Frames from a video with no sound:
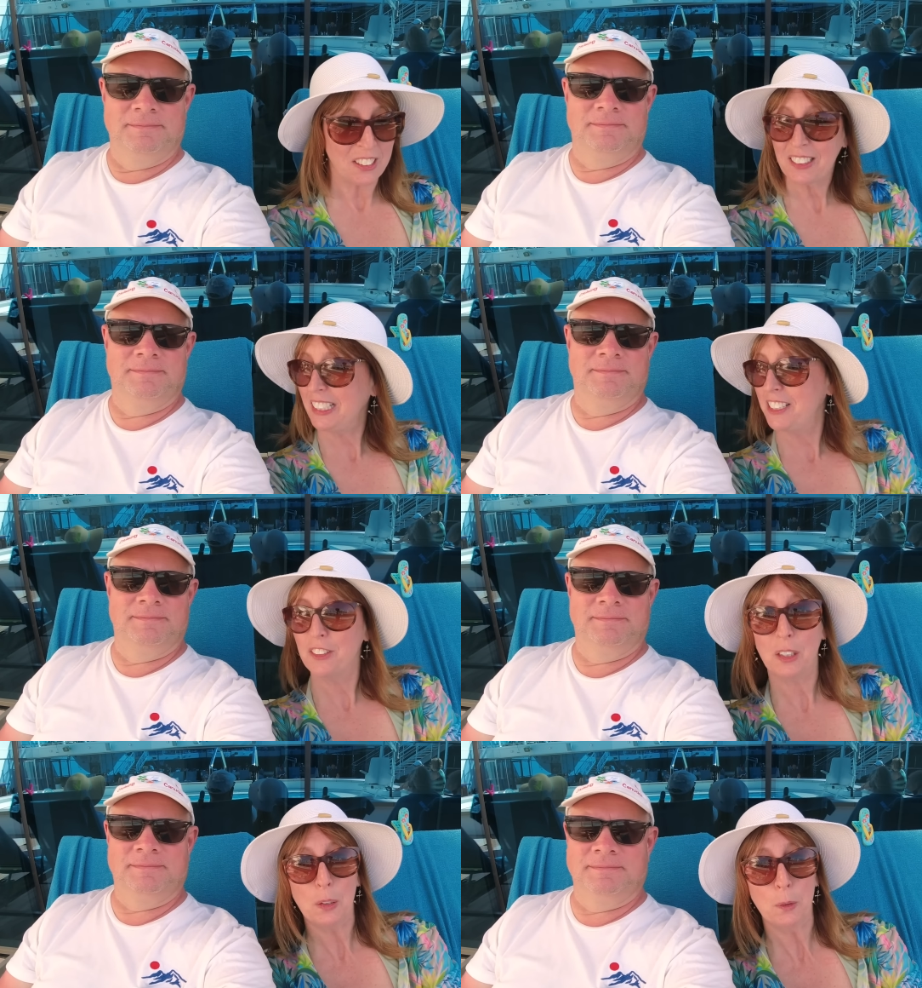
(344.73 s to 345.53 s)

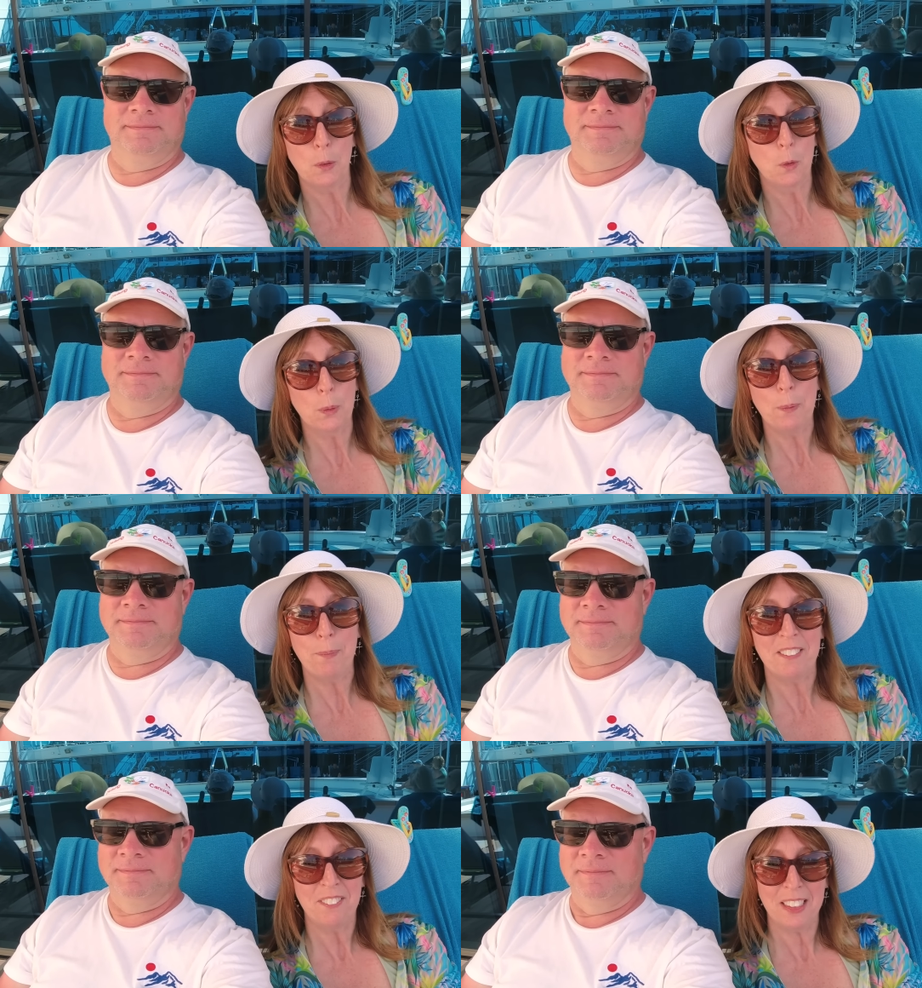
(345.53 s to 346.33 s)
Speaker 1: talking to a whole
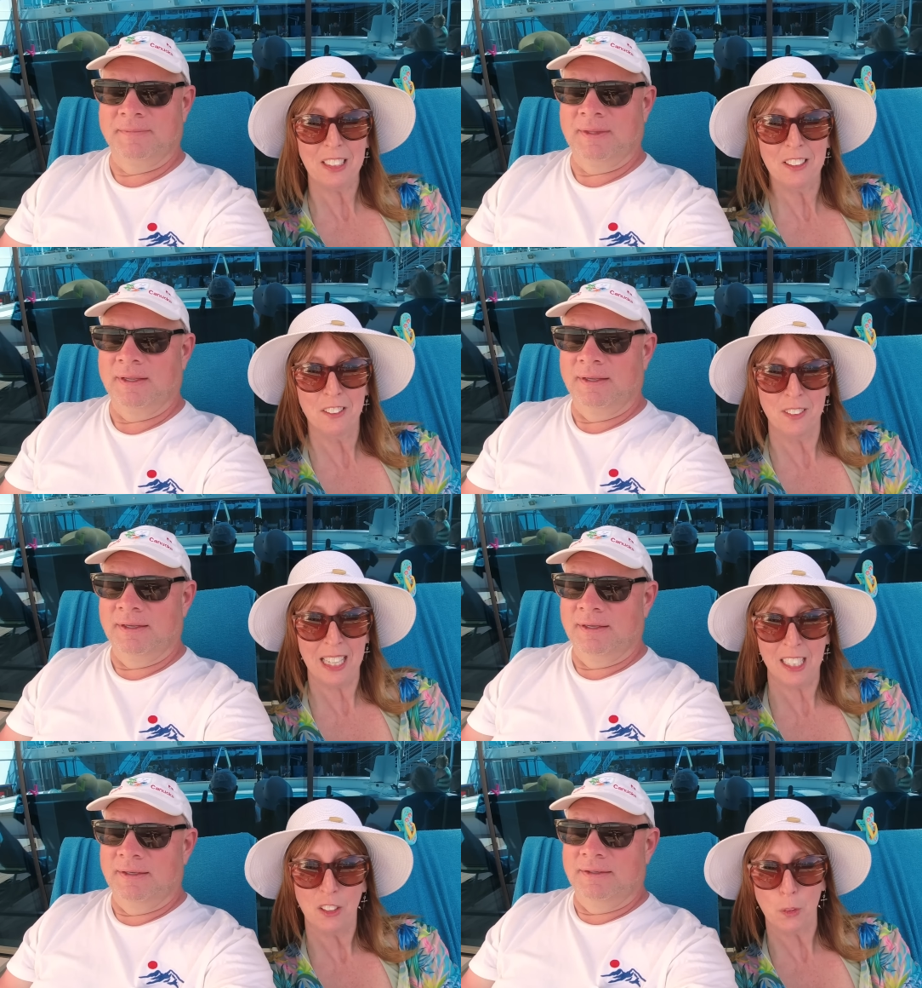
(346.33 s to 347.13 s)
group of
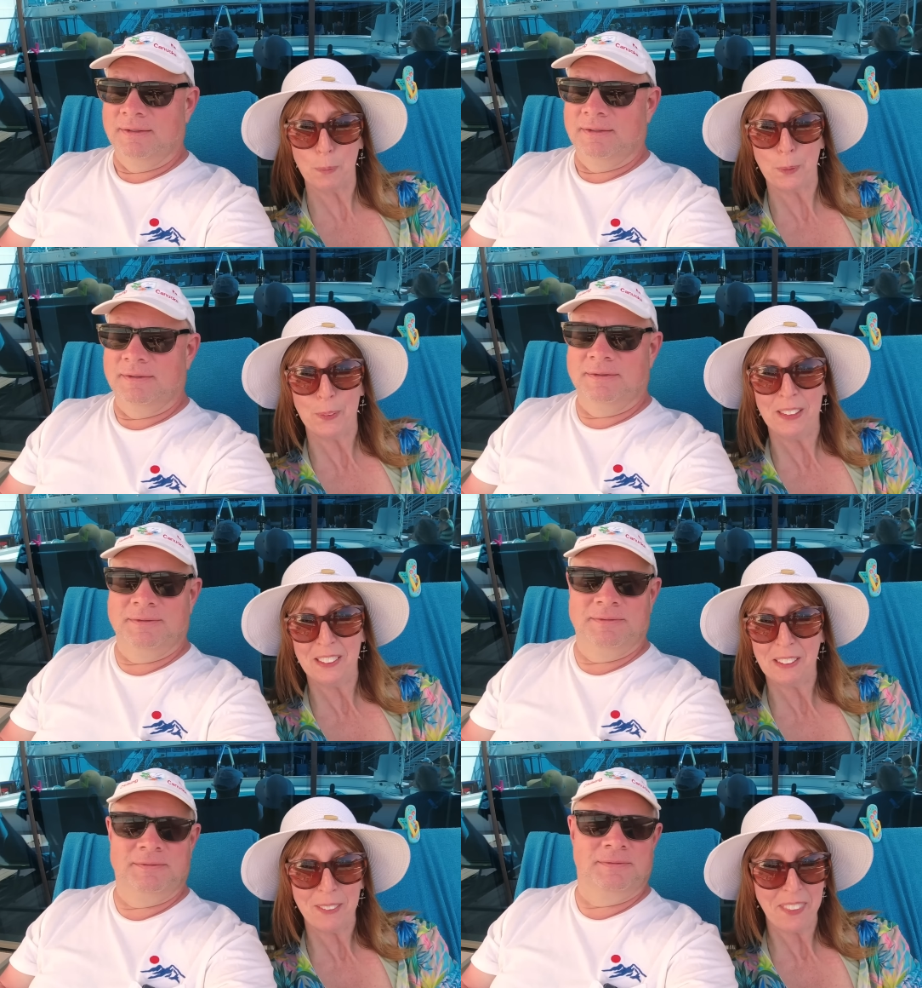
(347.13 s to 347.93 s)
fellow uh, group
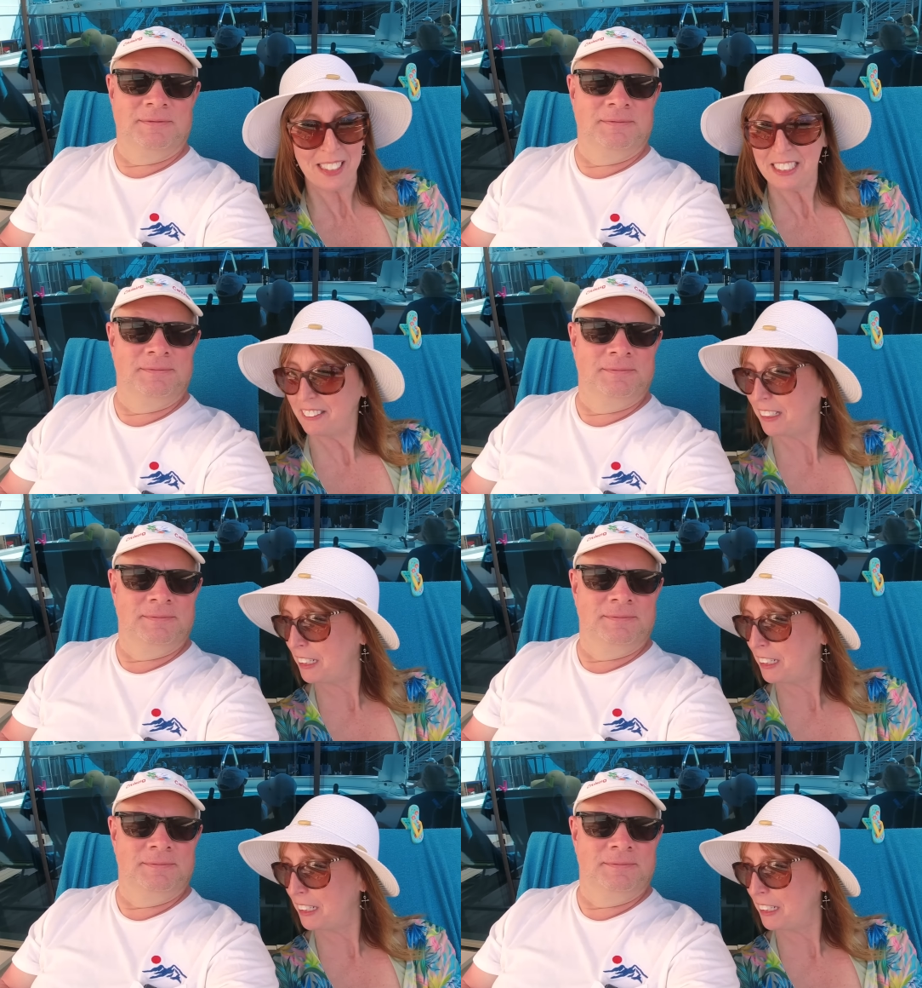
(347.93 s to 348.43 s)
cruisers with us.